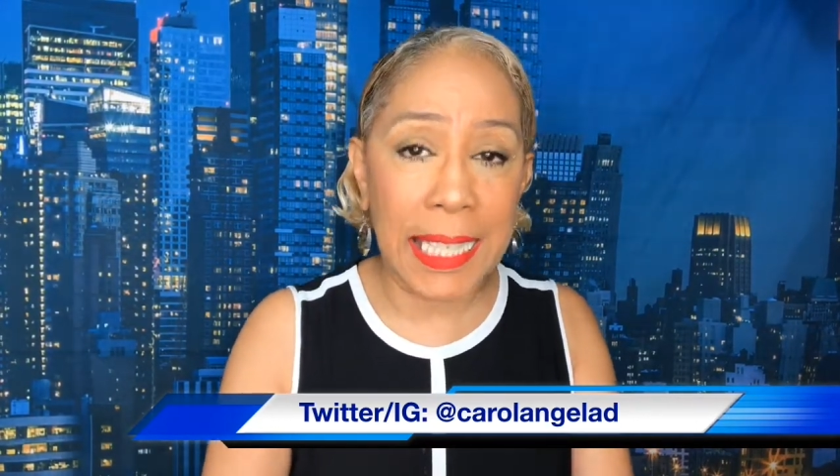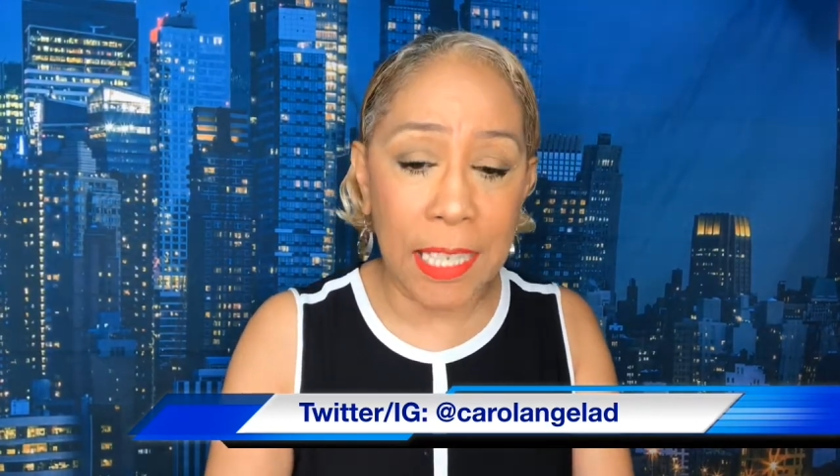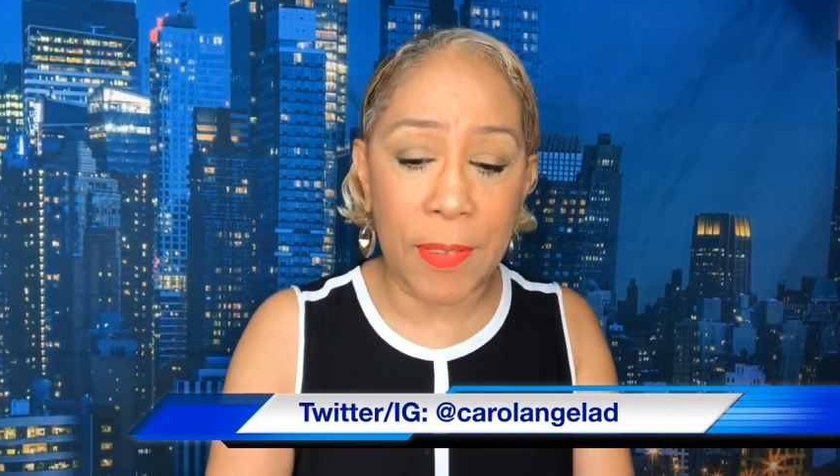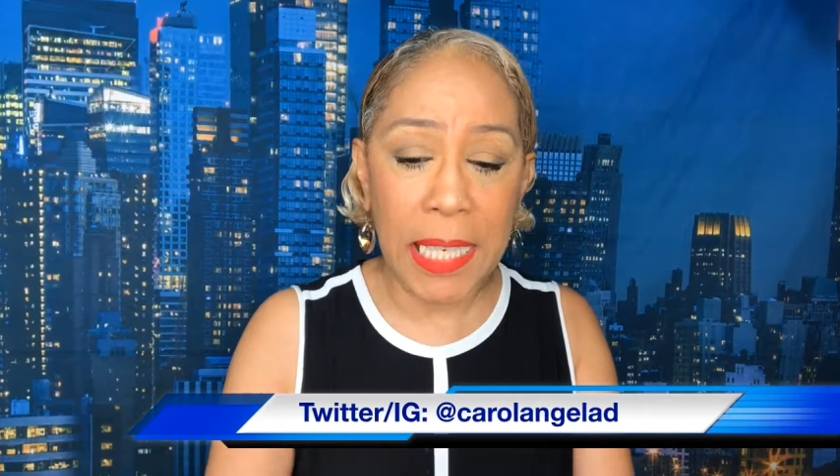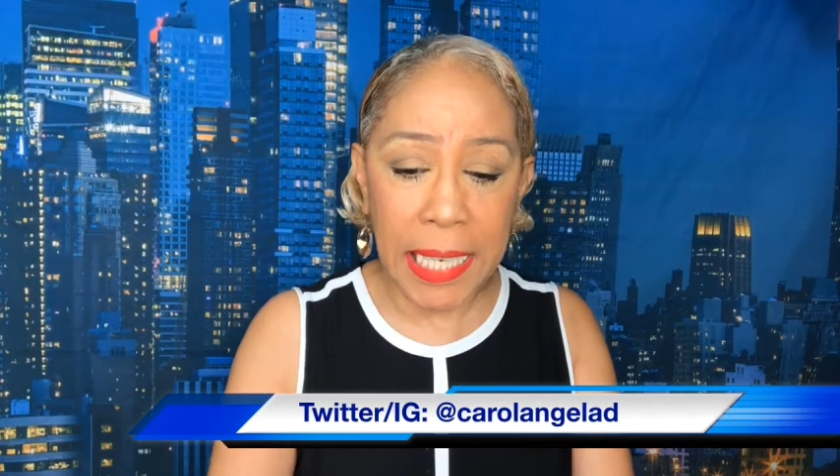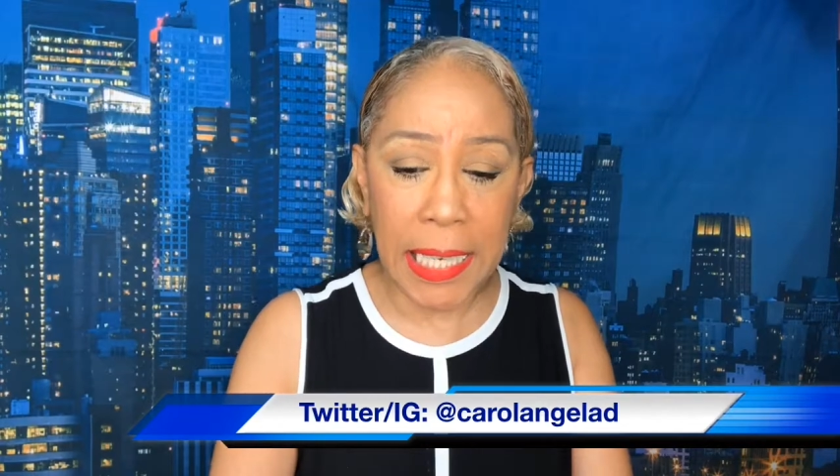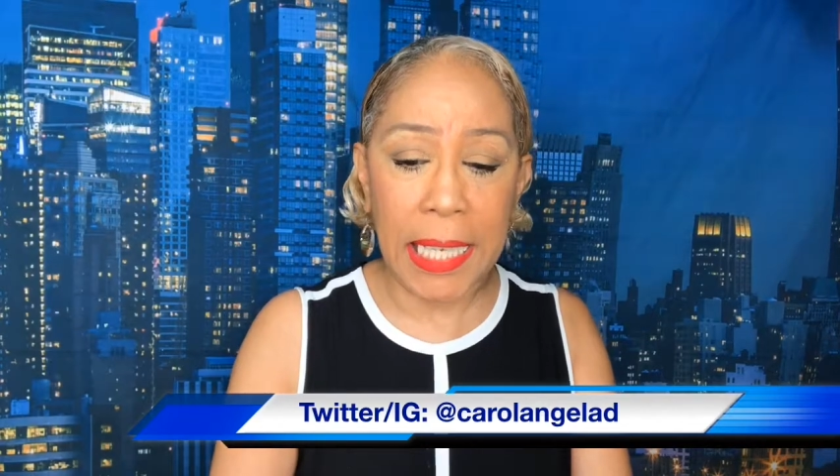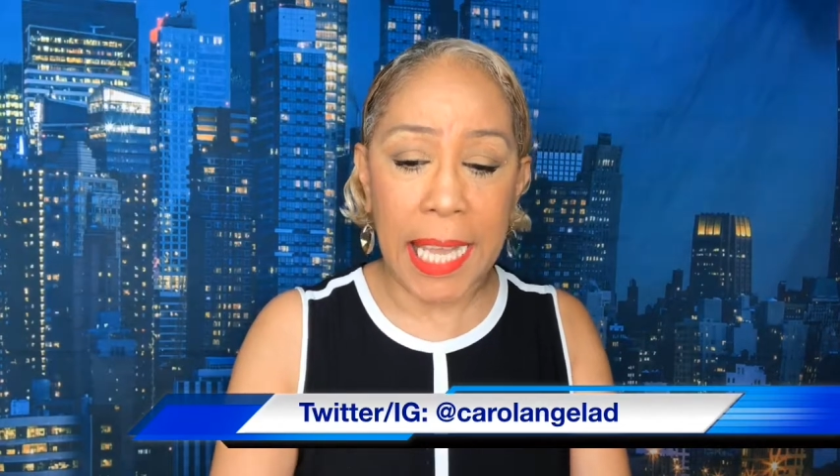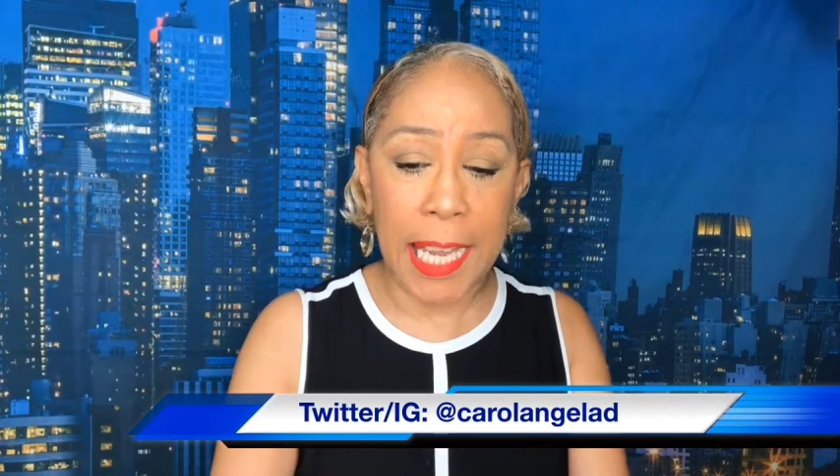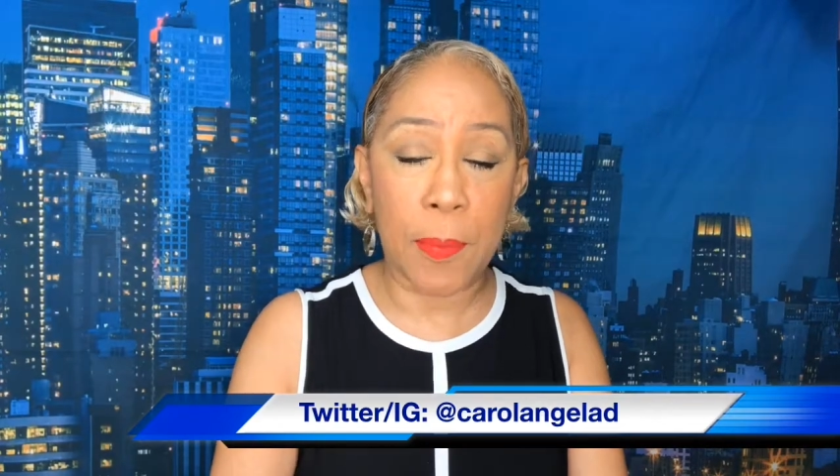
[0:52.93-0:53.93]
even in
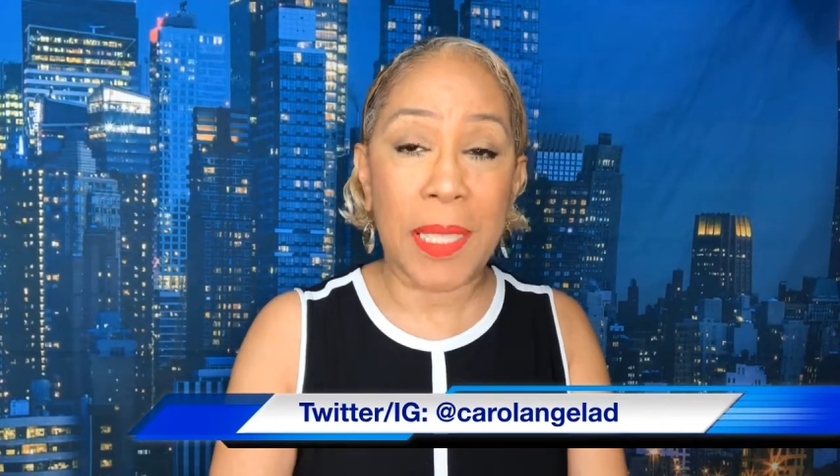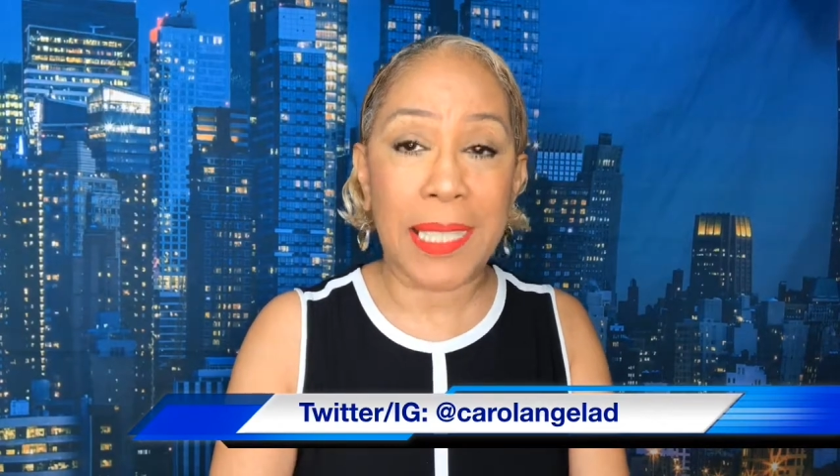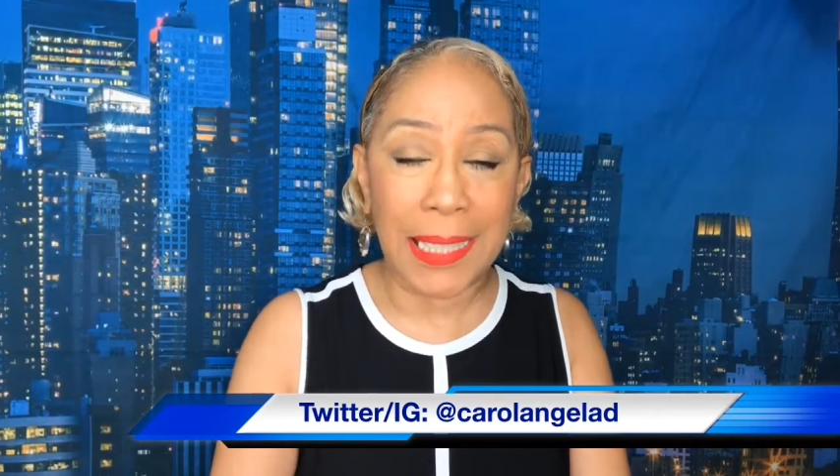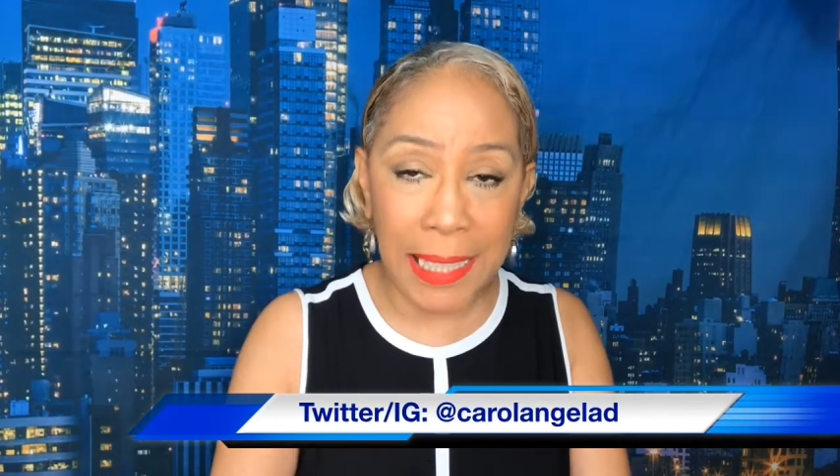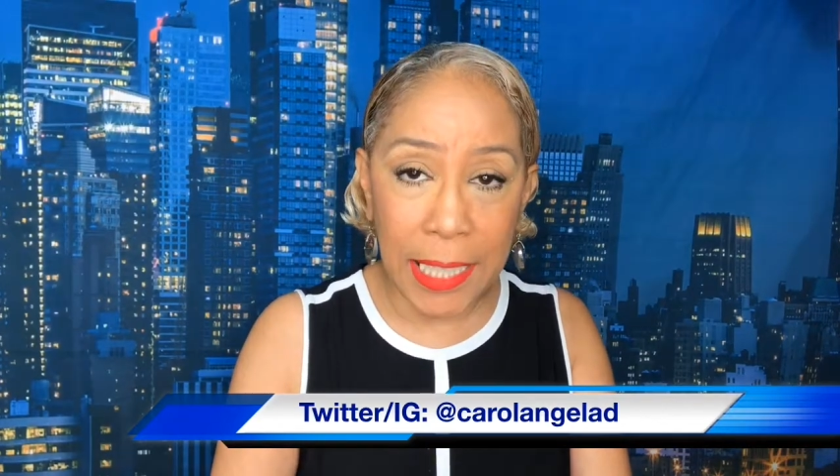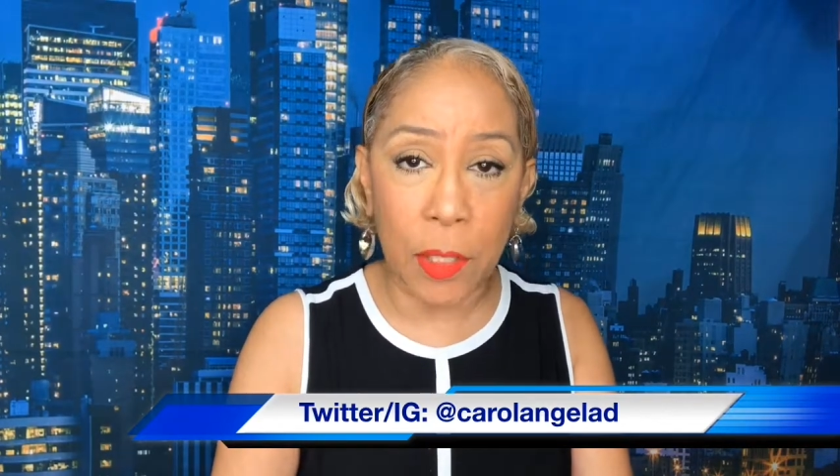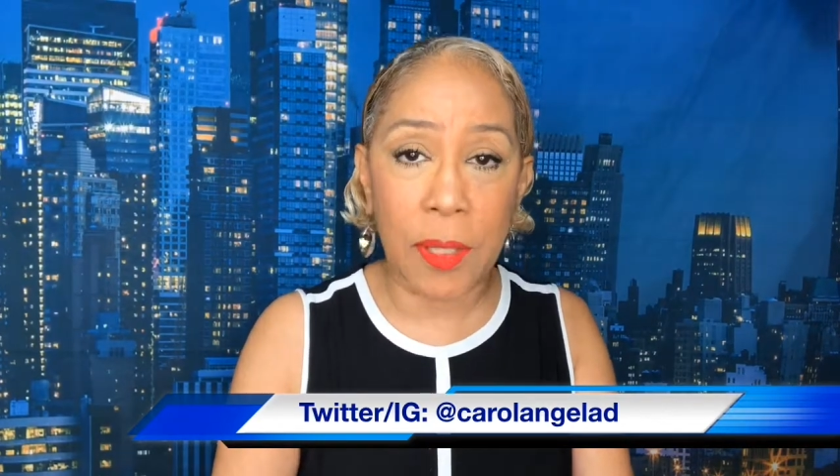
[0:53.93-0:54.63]
cannabis-legal